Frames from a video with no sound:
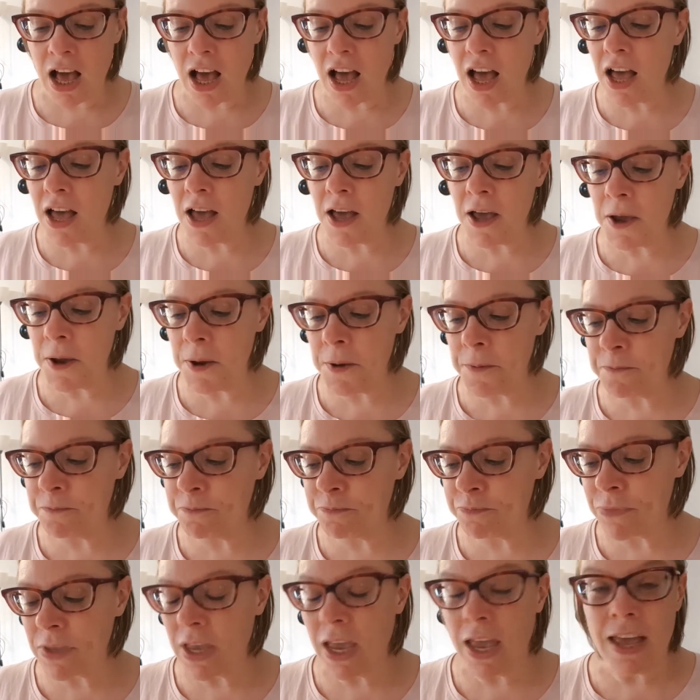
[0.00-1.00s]

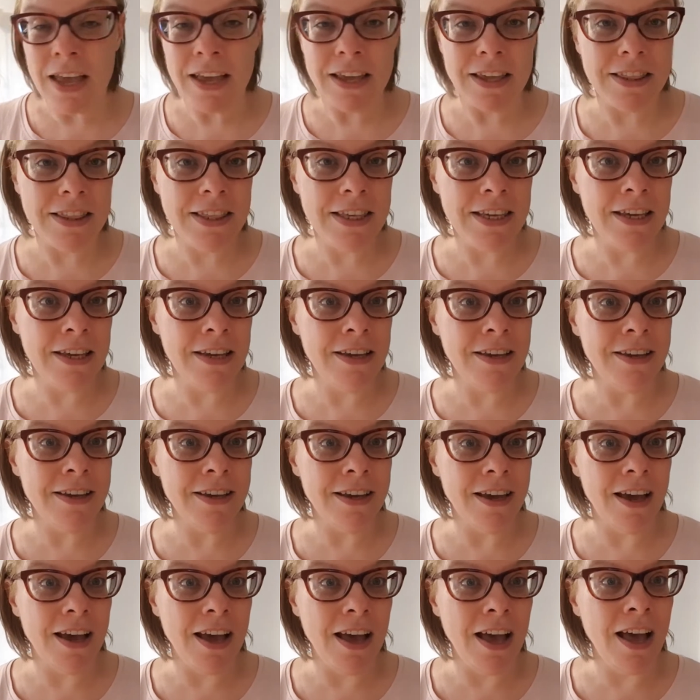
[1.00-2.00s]

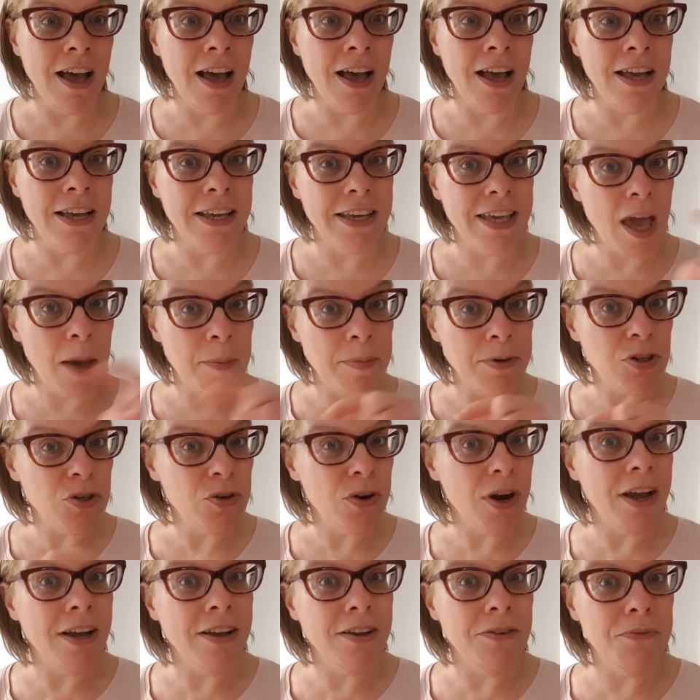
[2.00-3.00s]
The cabbage
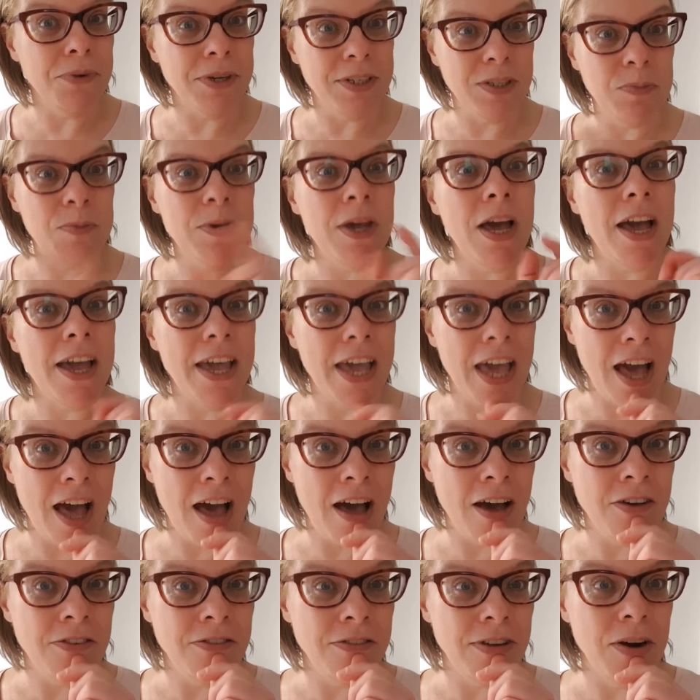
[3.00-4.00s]
crack recipe, I
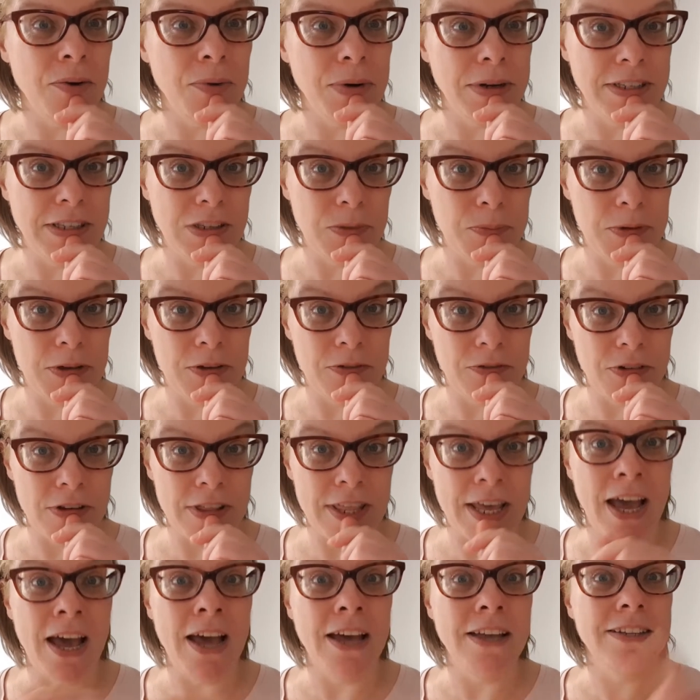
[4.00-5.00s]
have a recipe for
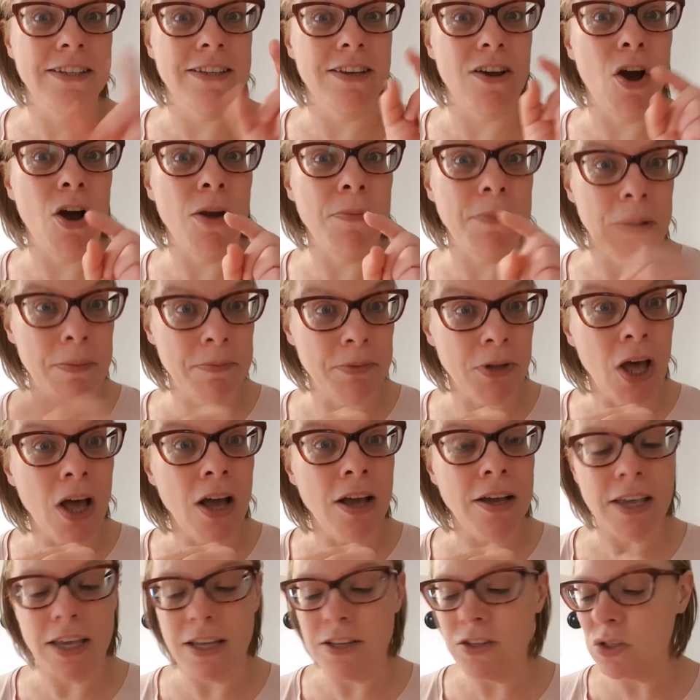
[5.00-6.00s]
that on my
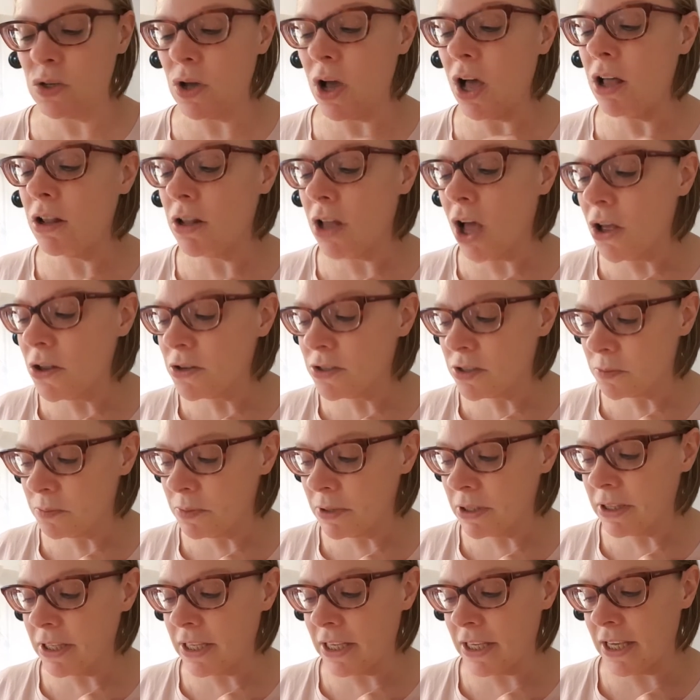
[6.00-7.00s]
blog. And so I'll also
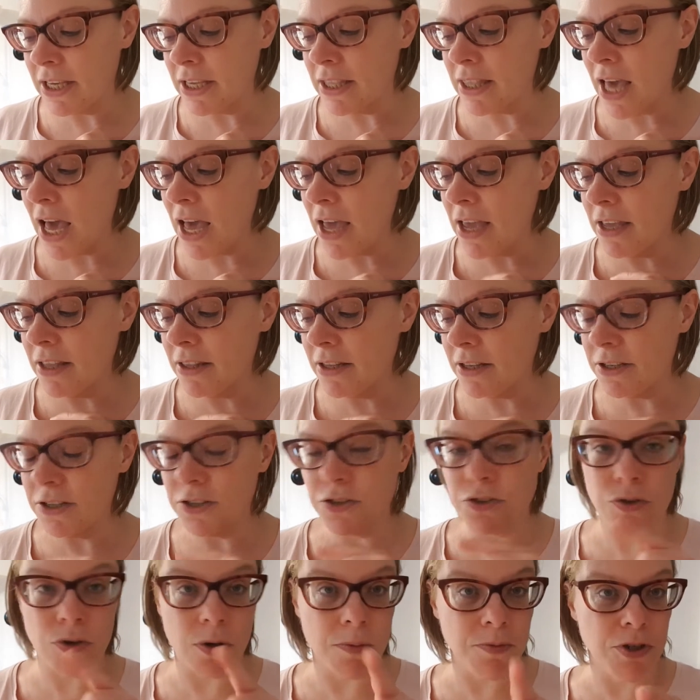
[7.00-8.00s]
be linking that in the
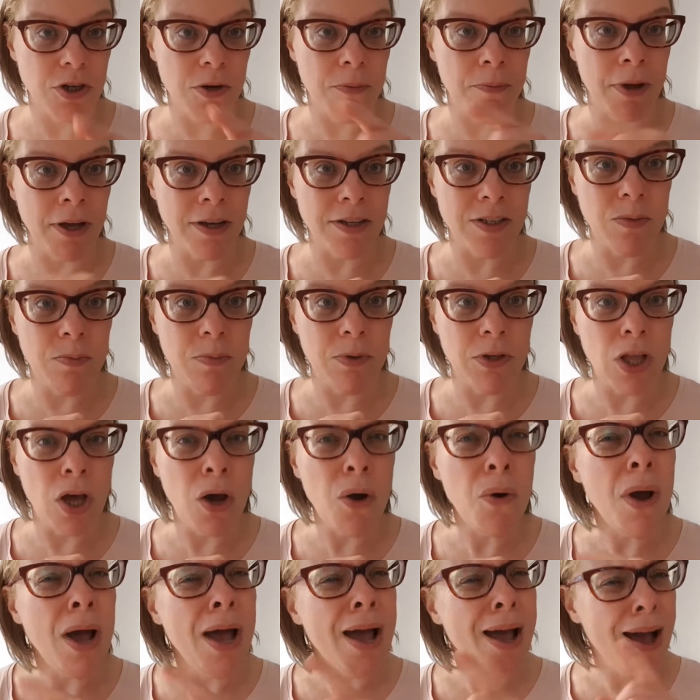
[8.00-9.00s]
description box
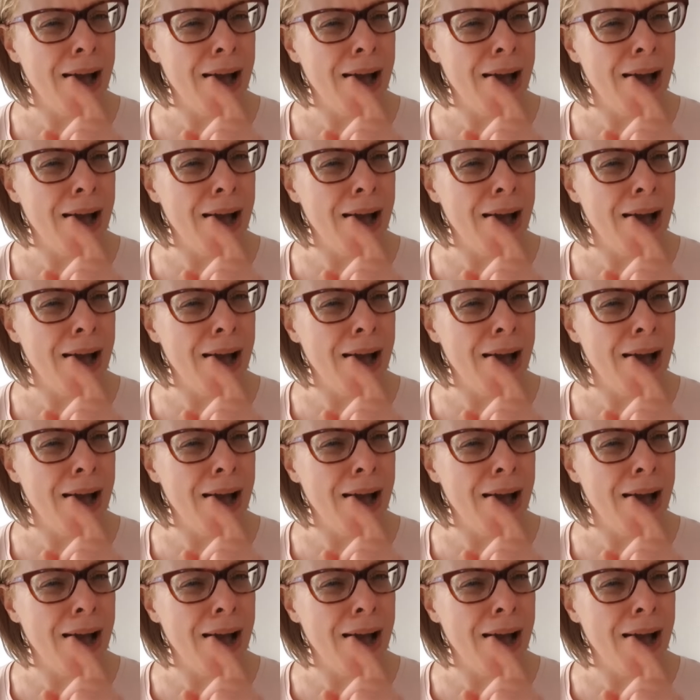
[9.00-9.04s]
below.